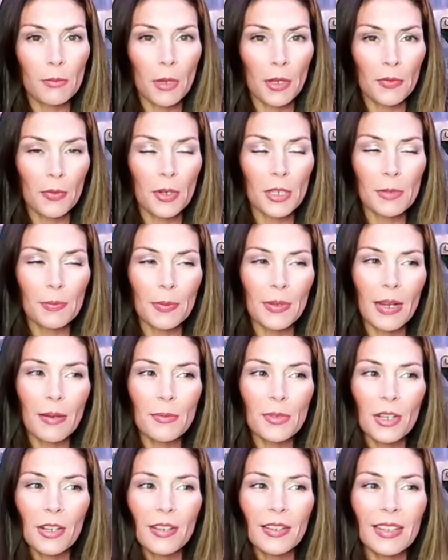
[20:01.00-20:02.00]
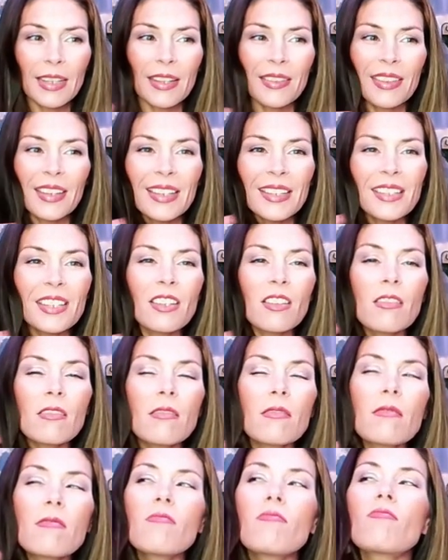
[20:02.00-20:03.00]
my voice, but I'm starting to get that
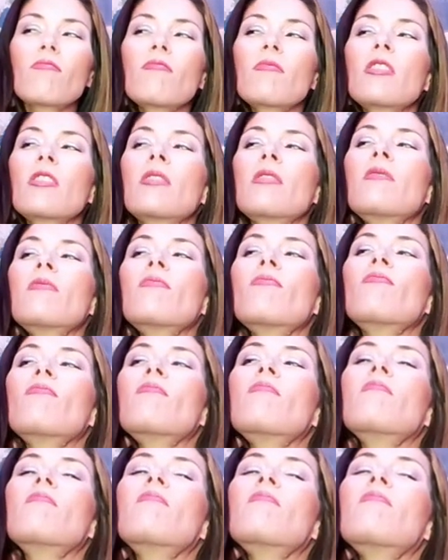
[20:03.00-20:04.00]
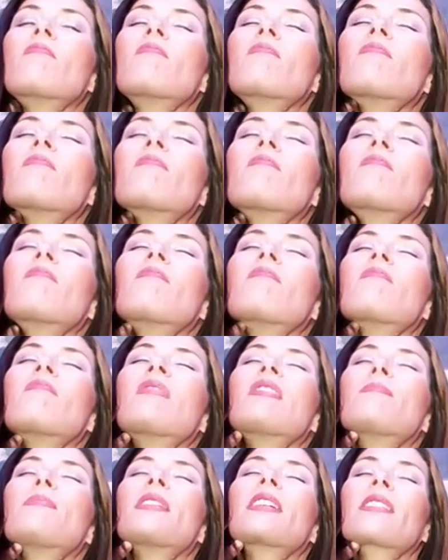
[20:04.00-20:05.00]
tickle, you know,
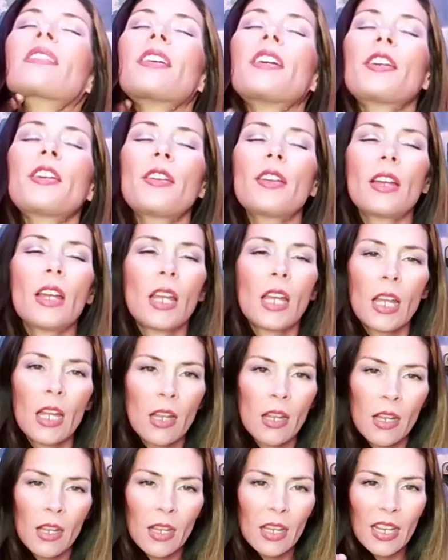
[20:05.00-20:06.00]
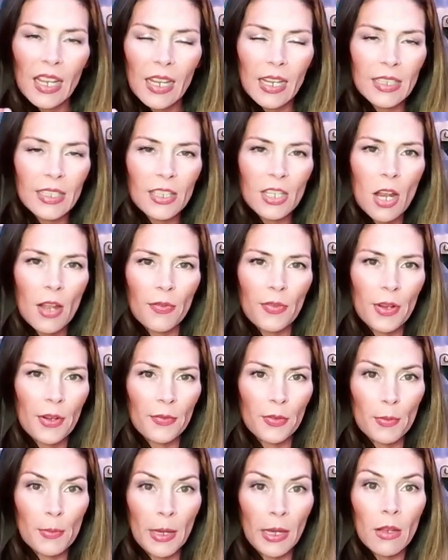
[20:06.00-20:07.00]
right back there. It's not fun
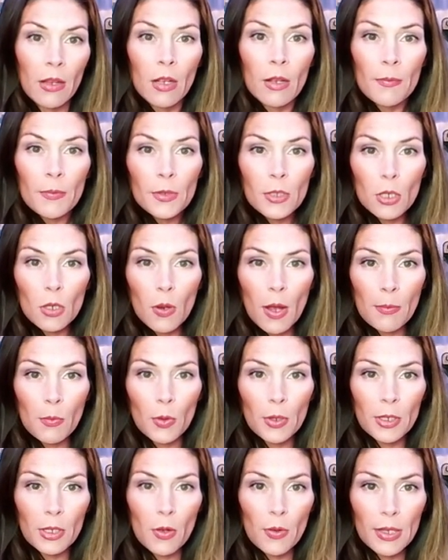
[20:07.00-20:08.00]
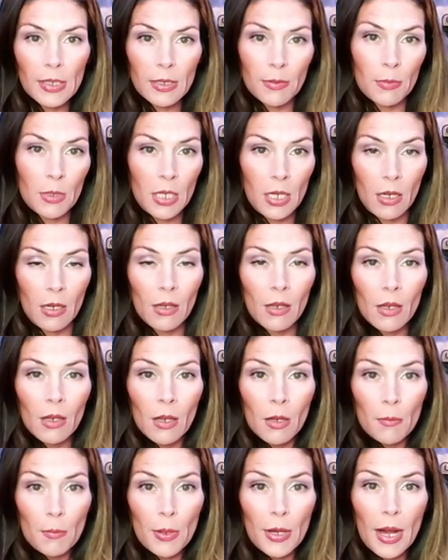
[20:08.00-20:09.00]
for me. So I'm going to go get some tea.
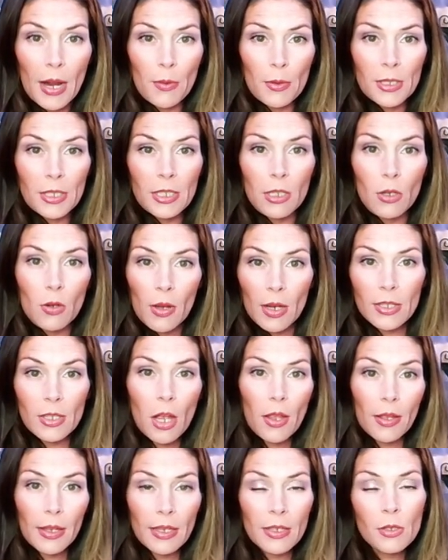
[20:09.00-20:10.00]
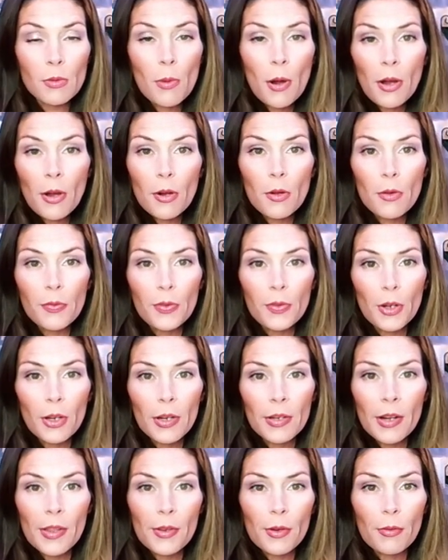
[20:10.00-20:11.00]
But I will see you guys all again tomorrow for
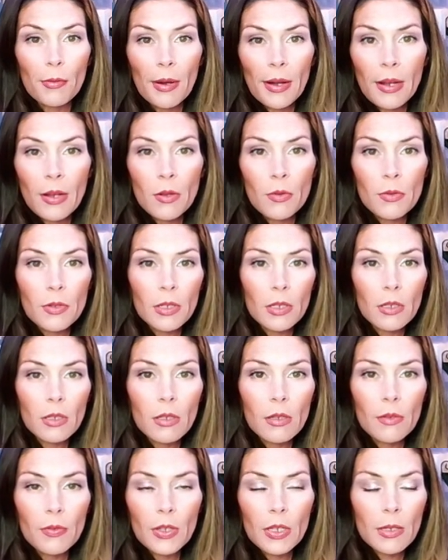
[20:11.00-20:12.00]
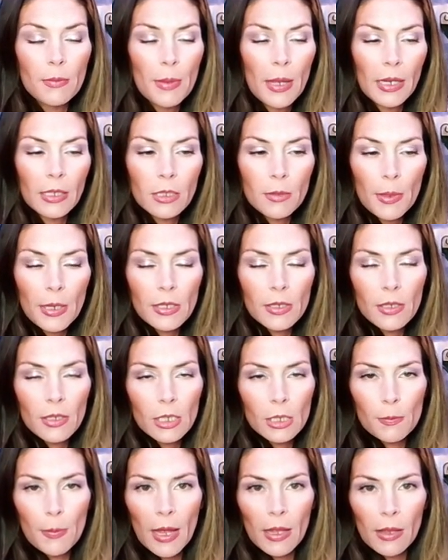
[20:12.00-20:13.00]
another round of uh, Back to
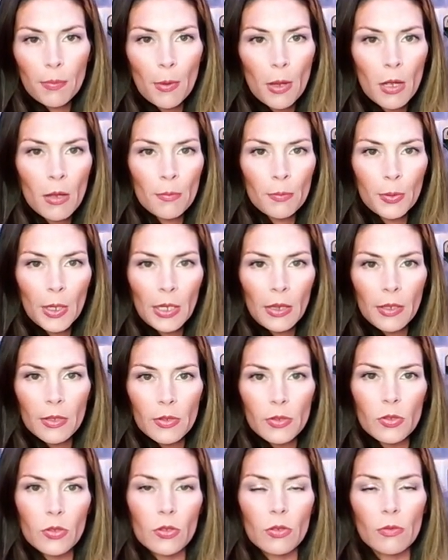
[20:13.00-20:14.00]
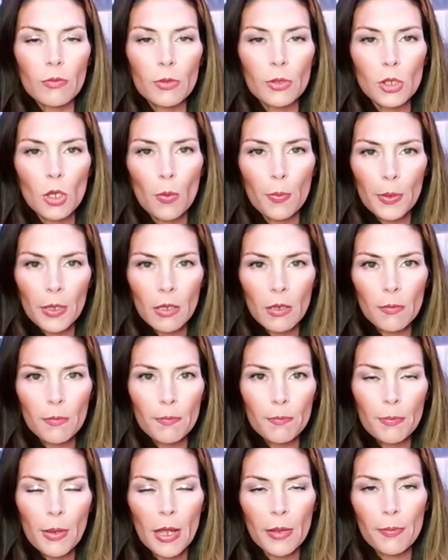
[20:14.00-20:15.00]
Basics Bath Bomb playlist. Soapy,
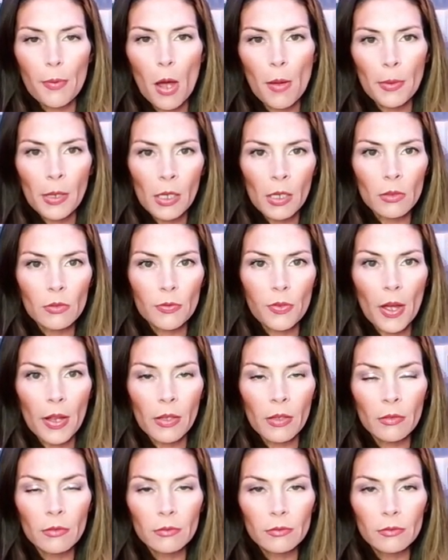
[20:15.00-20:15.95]
bath bomby fun.